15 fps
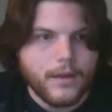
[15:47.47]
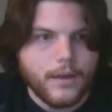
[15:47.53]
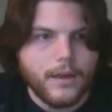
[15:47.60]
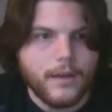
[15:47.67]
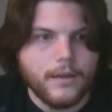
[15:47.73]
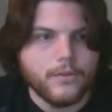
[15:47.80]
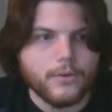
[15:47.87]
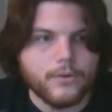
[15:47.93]

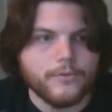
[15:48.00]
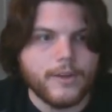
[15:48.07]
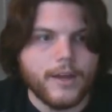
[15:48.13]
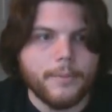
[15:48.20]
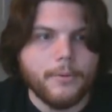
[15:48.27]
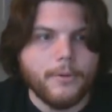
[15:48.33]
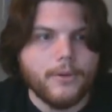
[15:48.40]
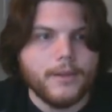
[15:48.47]
a sort of
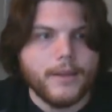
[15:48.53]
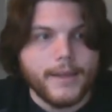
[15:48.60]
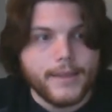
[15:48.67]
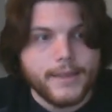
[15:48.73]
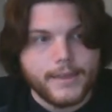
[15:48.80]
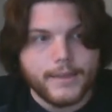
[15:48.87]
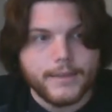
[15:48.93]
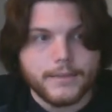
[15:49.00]
dipole
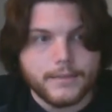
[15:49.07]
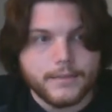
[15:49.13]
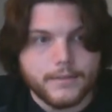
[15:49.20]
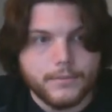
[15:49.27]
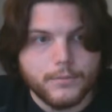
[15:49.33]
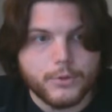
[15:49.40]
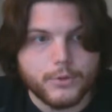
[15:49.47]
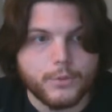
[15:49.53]
like this,
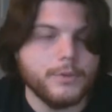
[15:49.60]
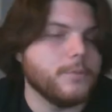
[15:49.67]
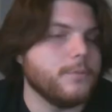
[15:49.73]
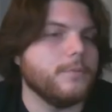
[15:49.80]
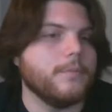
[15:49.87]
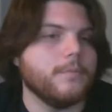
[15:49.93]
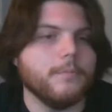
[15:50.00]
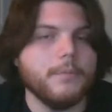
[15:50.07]
which would
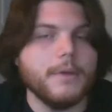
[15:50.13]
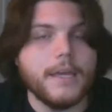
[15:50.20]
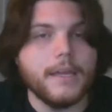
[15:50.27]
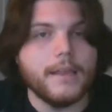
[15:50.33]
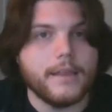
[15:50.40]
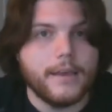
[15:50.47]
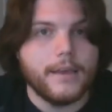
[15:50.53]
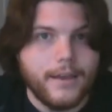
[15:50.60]

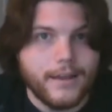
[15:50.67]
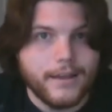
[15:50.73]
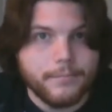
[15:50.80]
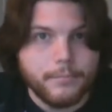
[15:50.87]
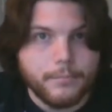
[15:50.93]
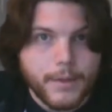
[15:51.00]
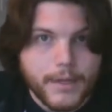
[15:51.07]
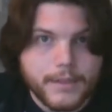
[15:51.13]
mean that in a
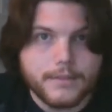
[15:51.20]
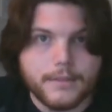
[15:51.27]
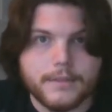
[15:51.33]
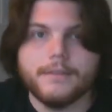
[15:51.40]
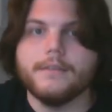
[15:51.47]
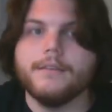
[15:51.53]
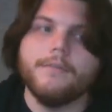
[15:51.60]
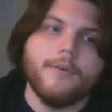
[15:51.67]
big
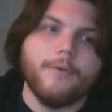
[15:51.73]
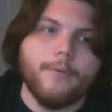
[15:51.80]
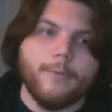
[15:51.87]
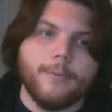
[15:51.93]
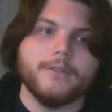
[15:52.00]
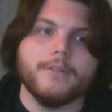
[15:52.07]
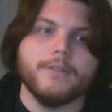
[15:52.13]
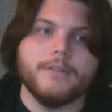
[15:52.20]
system of a
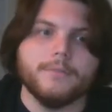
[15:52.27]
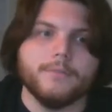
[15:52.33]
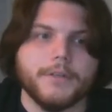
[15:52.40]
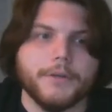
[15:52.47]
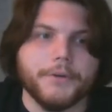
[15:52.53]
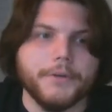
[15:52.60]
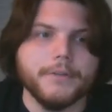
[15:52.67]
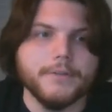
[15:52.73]
bunch of these
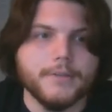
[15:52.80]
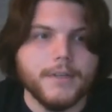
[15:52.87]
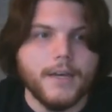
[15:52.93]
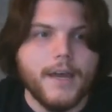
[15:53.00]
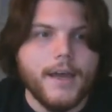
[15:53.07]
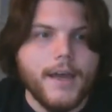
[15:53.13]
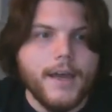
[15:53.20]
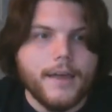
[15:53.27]
materials,
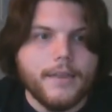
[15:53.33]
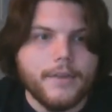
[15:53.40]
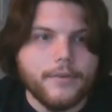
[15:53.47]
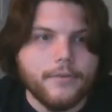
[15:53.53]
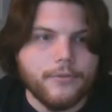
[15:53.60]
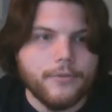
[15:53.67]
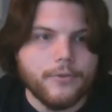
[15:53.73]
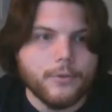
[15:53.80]
that
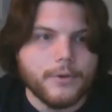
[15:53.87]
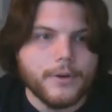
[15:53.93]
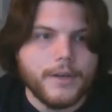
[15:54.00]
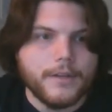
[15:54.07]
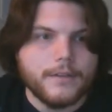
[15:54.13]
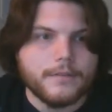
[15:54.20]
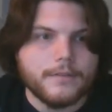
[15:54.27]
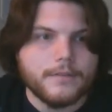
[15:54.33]

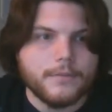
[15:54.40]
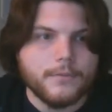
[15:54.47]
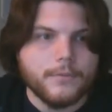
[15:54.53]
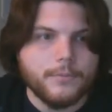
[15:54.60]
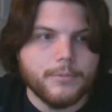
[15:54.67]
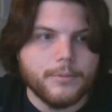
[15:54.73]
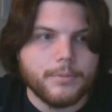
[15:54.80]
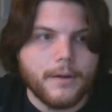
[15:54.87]
fluorines
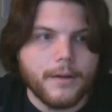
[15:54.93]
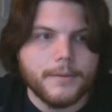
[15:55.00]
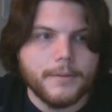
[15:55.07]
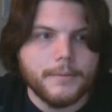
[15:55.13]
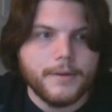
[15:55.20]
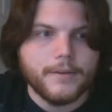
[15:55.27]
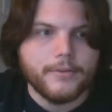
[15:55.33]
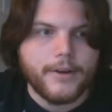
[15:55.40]
would probably
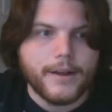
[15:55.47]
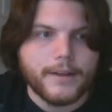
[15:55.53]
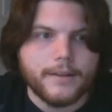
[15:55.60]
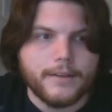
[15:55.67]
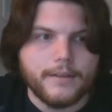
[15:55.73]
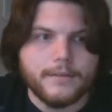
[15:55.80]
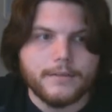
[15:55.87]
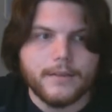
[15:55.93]
be attracted to
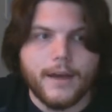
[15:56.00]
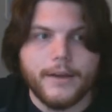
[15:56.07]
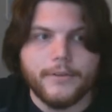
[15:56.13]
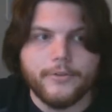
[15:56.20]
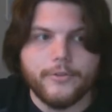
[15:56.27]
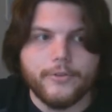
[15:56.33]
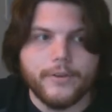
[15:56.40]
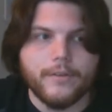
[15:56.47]
these
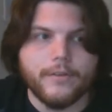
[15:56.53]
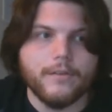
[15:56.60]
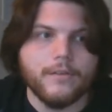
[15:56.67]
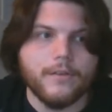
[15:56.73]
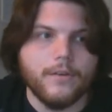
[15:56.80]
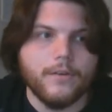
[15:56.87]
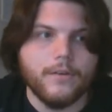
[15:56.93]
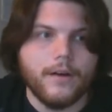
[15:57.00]
hydrogens.
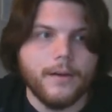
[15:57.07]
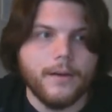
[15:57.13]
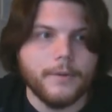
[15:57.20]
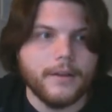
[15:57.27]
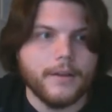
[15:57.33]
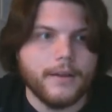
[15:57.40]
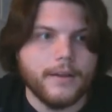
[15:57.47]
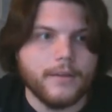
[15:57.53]
So I'm
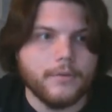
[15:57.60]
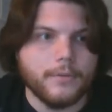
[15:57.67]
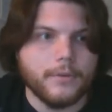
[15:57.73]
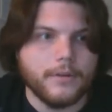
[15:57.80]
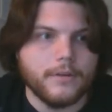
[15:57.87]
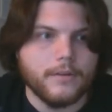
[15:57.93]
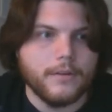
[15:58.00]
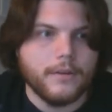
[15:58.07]
going to guess we're
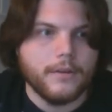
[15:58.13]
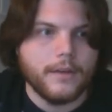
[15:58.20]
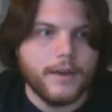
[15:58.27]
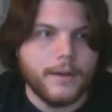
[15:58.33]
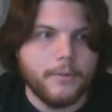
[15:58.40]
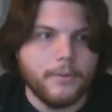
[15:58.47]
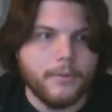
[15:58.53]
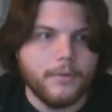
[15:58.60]
going to see
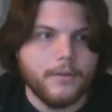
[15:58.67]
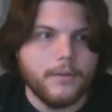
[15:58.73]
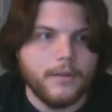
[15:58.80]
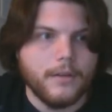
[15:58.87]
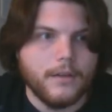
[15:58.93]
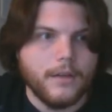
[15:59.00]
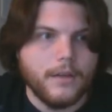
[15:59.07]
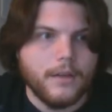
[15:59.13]
dipole
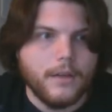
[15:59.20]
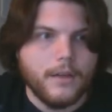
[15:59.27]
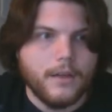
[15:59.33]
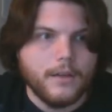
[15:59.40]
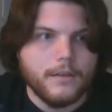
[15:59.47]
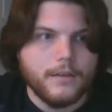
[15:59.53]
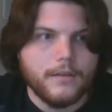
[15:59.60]
to